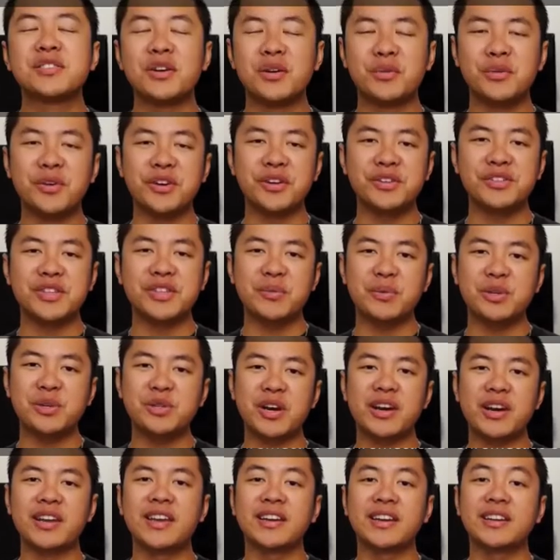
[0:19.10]
So what do you say we
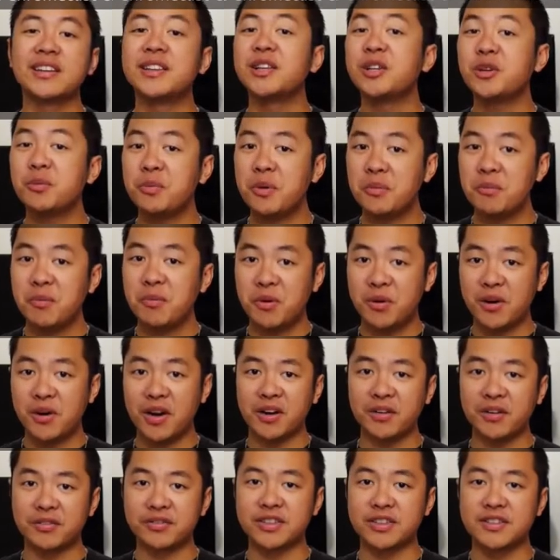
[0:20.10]
try to get a little bit more
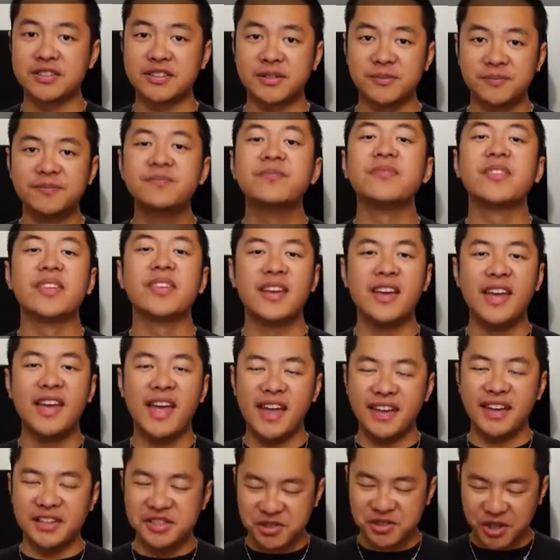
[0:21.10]
out of it?
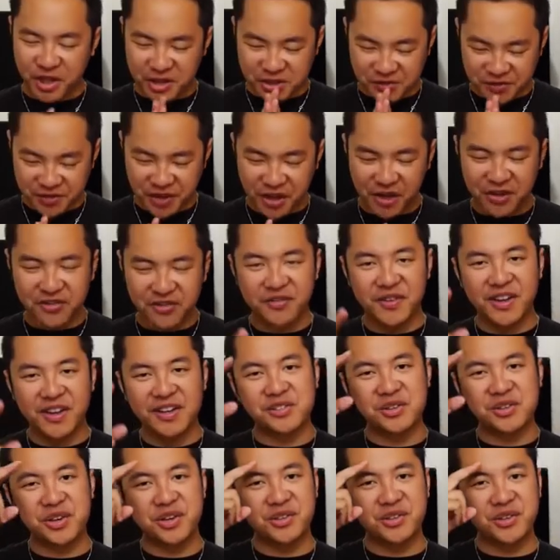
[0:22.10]
Hey, it's Joshua Vergara from
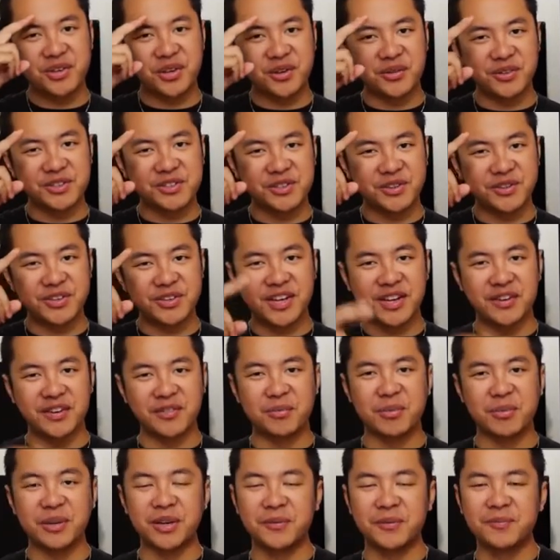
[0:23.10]
Android Authority. What's going on,
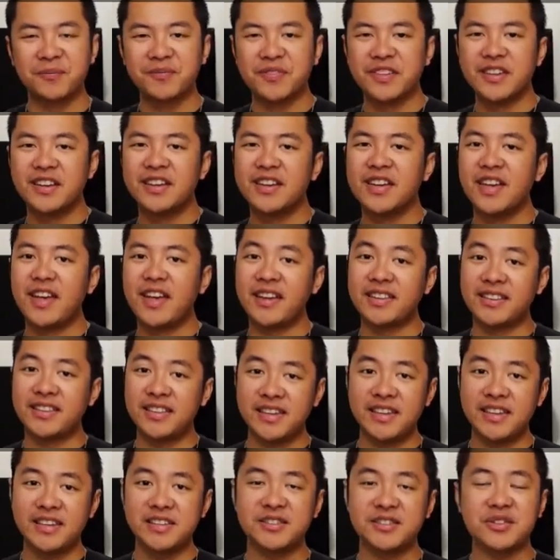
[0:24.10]
everybody?
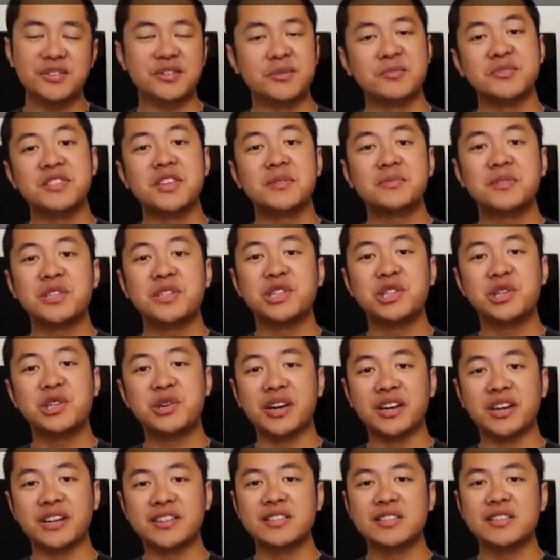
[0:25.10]
And these are some tips and
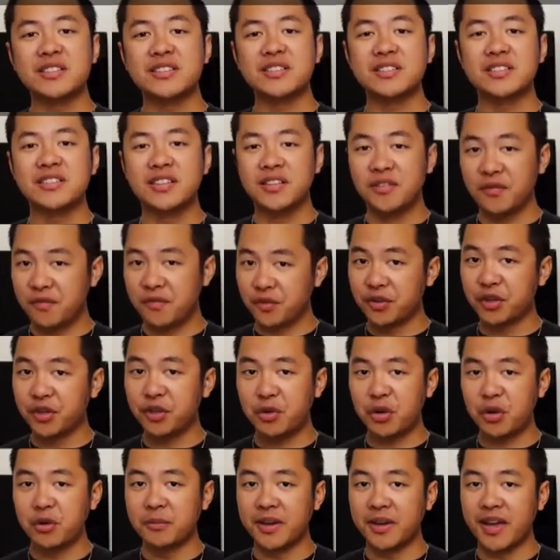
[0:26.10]
tricks for
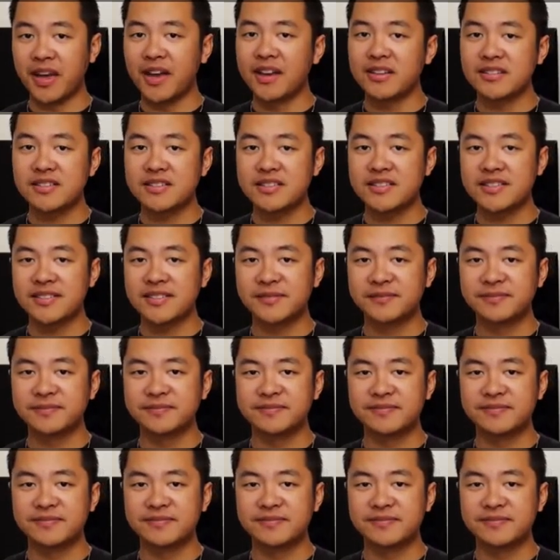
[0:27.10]
the Chromecast.